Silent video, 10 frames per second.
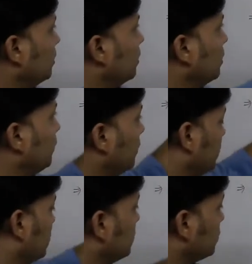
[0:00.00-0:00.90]
if it
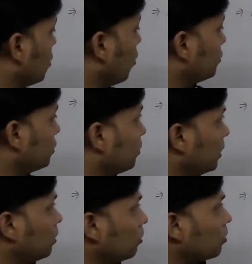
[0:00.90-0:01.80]
is non-zero, they
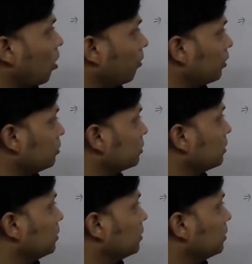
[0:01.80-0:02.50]
don't commute.